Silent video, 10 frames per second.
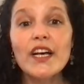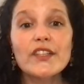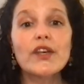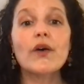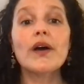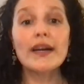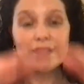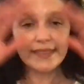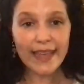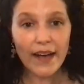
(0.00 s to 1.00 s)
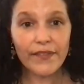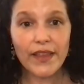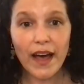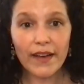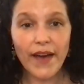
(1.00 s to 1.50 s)
So
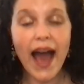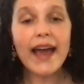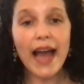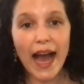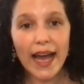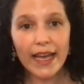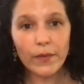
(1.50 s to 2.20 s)
self-love, I I